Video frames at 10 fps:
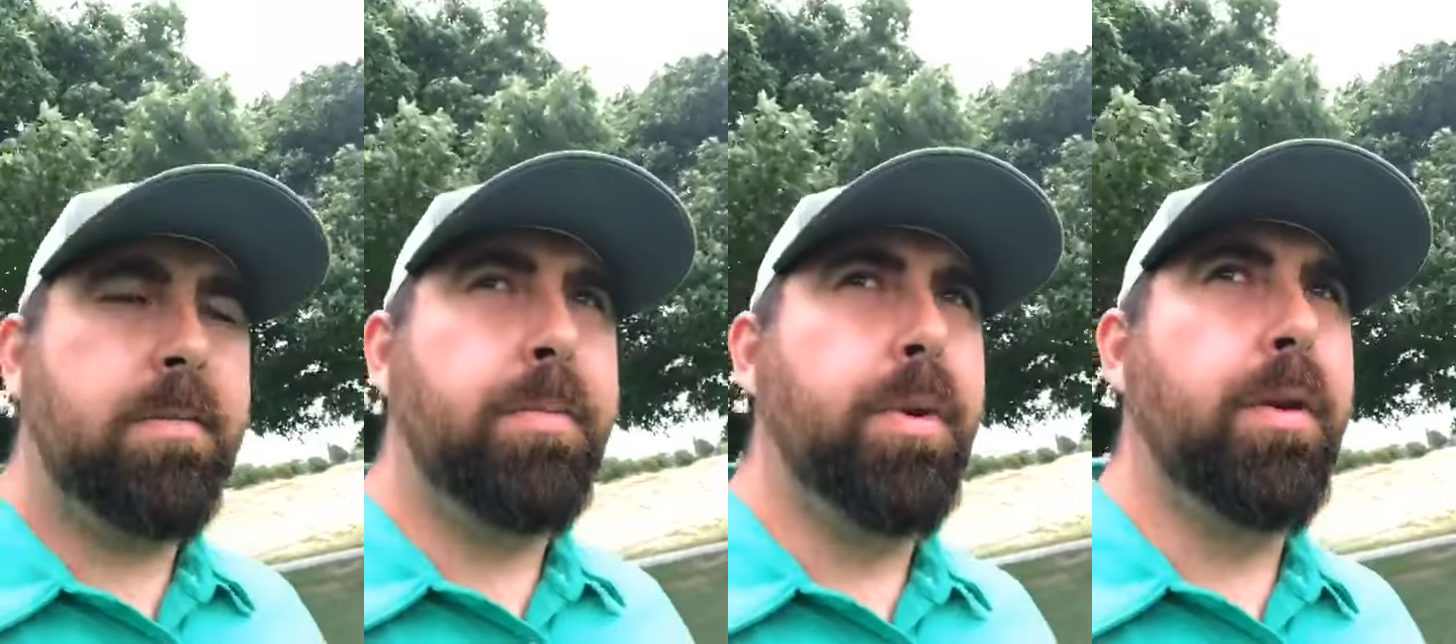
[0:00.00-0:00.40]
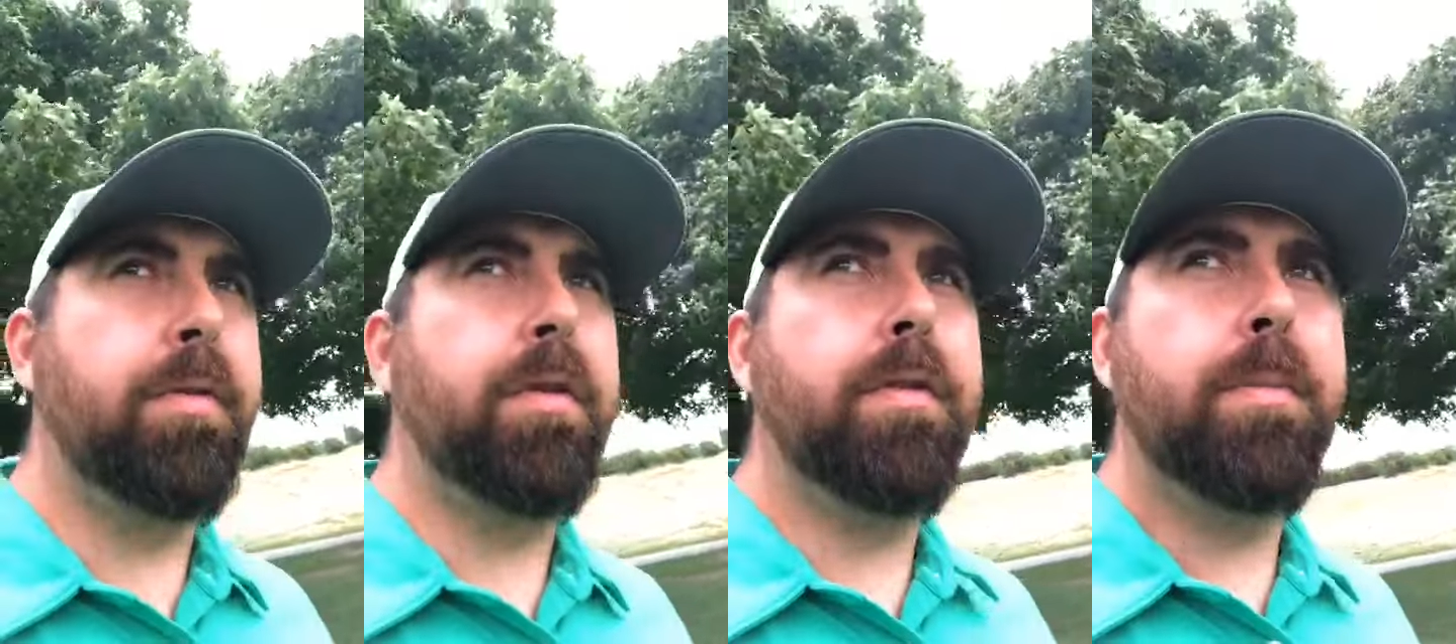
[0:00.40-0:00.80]

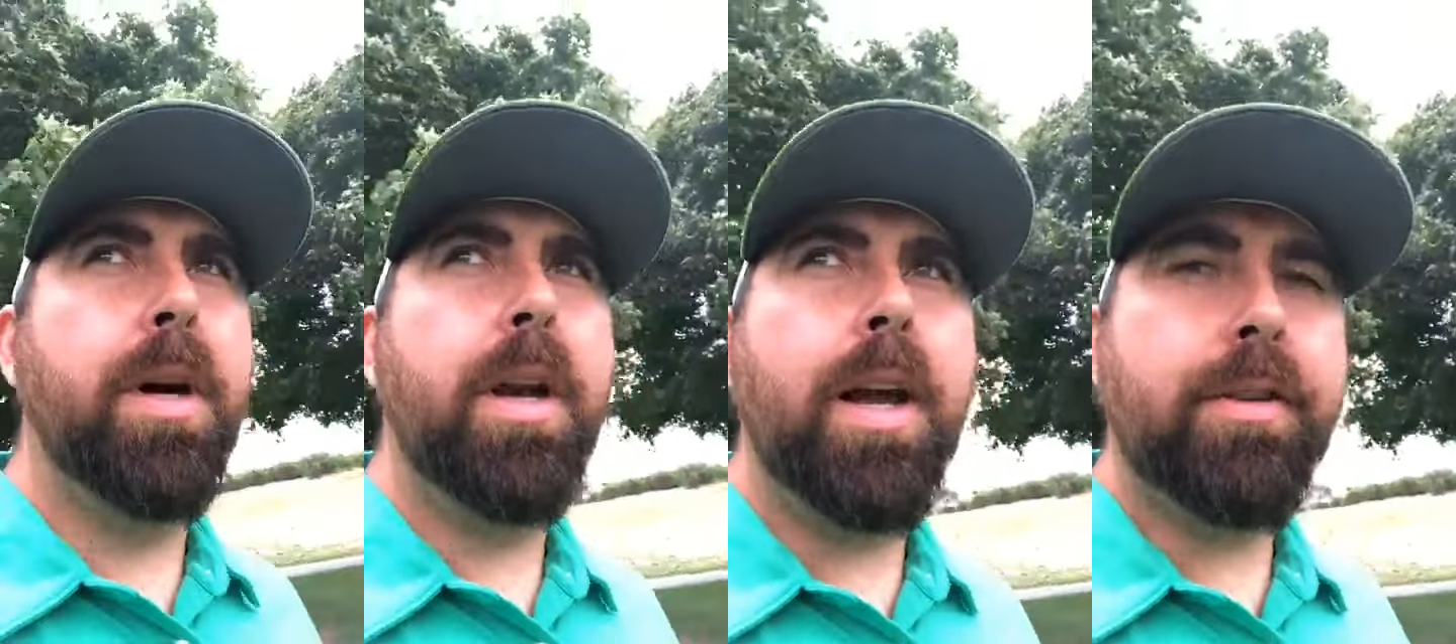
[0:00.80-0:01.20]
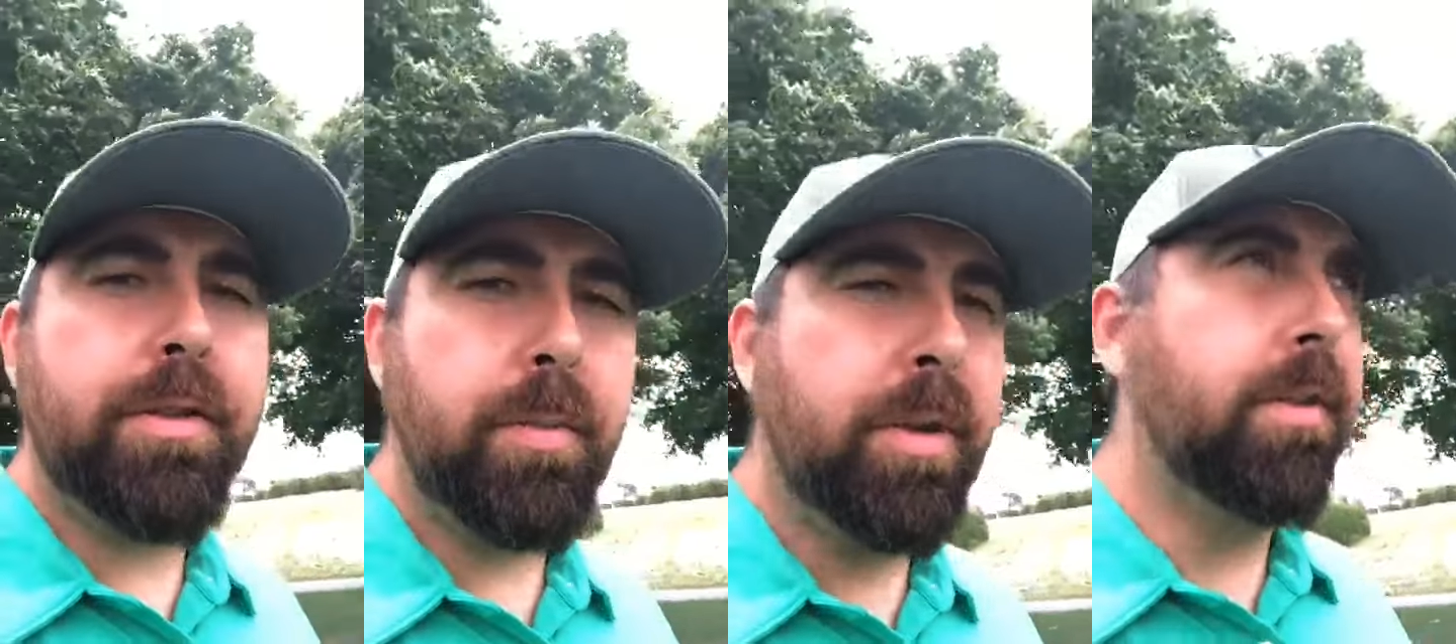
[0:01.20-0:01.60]
beautiful Vermont
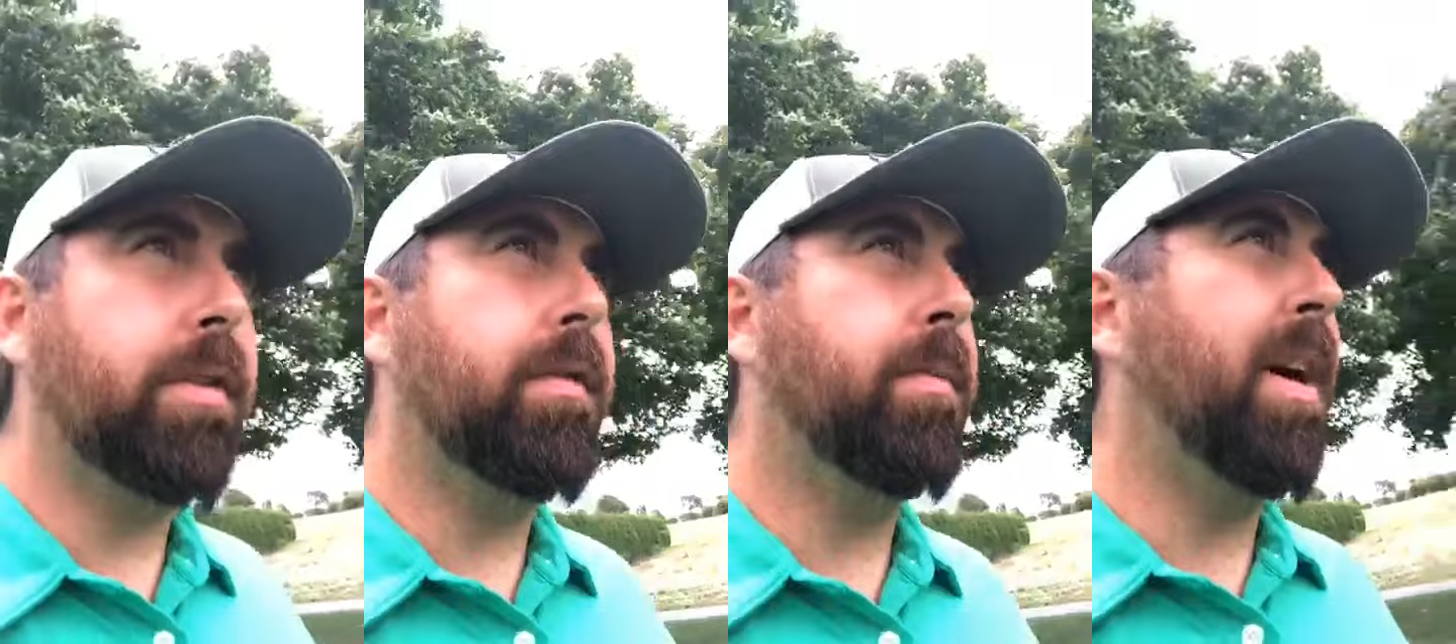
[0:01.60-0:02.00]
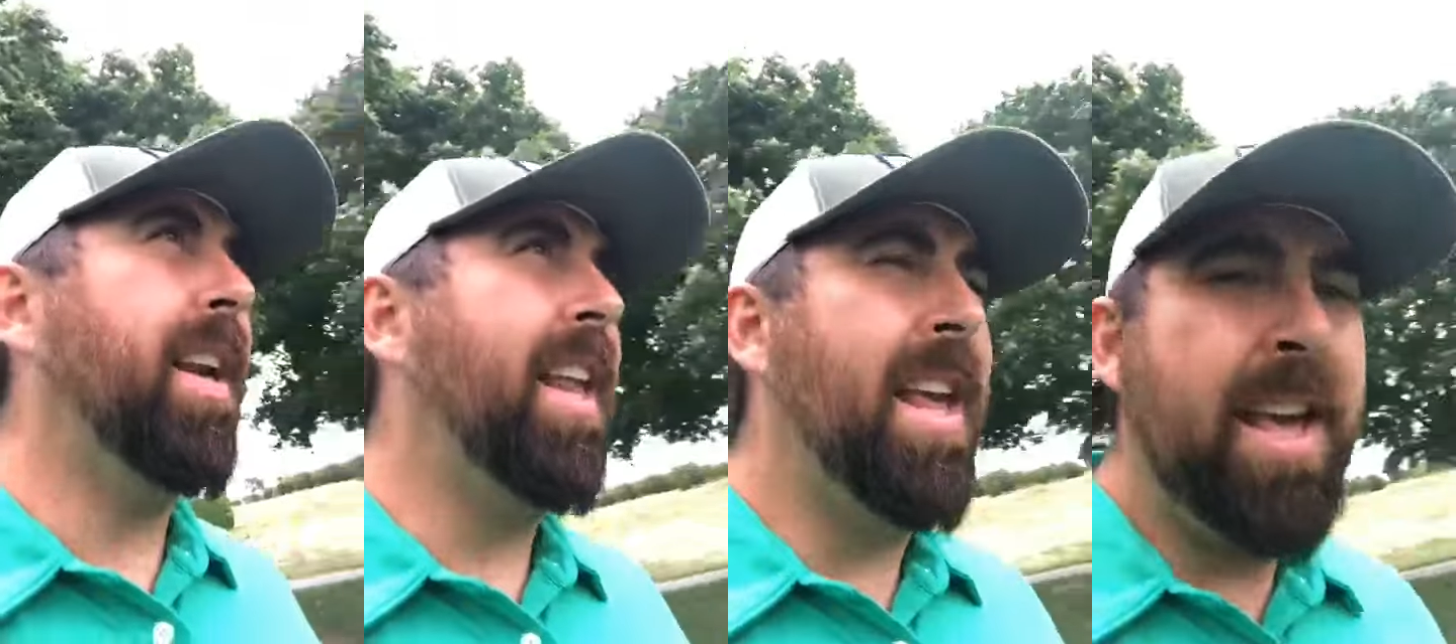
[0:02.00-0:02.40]
National, Williston, Vermont.